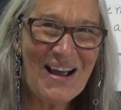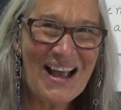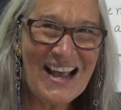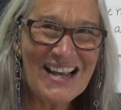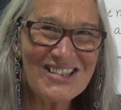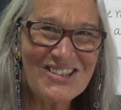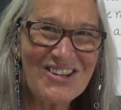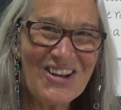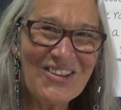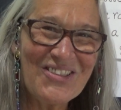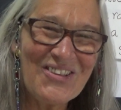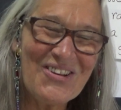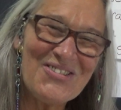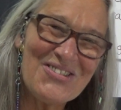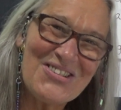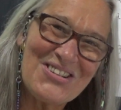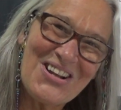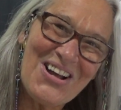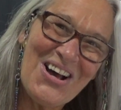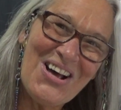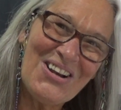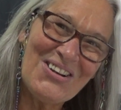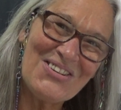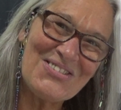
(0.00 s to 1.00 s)
has all those
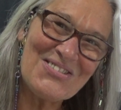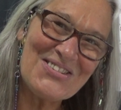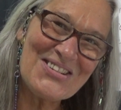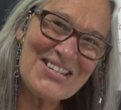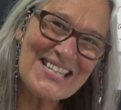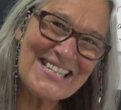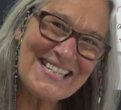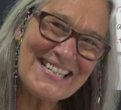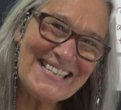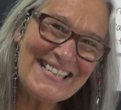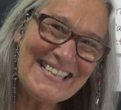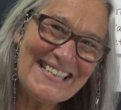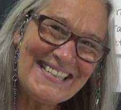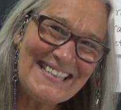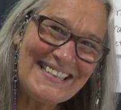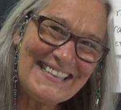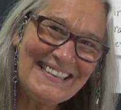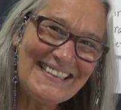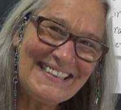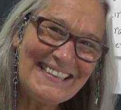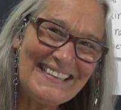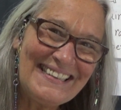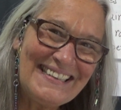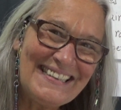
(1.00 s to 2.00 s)
colors,
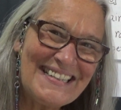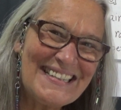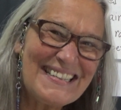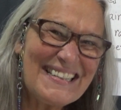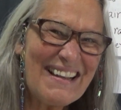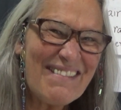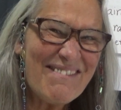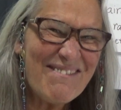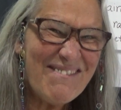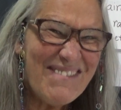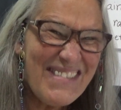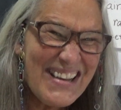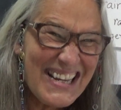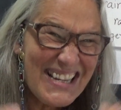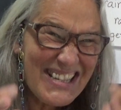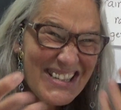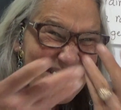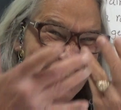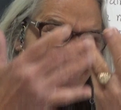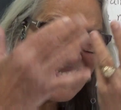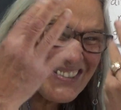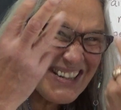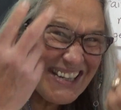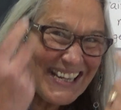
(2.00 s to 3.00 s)
because they mix
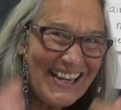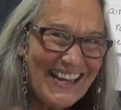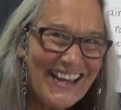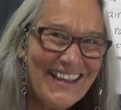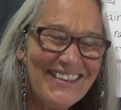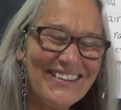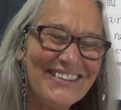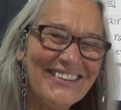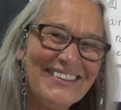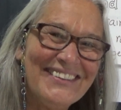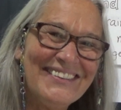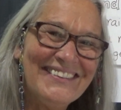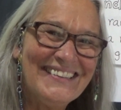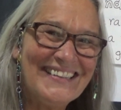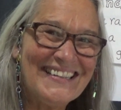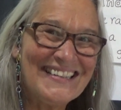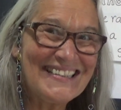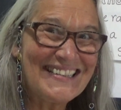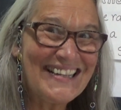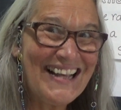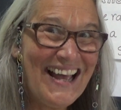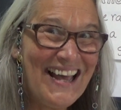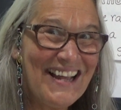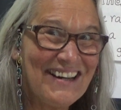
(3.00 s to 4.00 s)
them together.
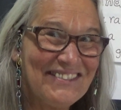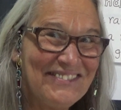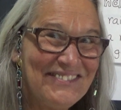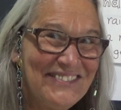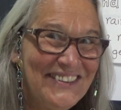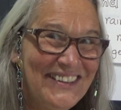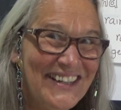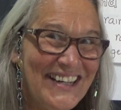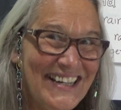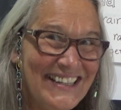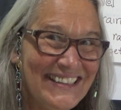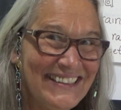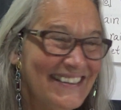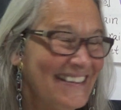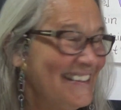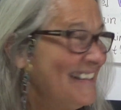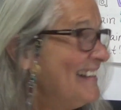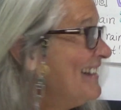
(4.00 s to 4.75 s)
It's kind of fun.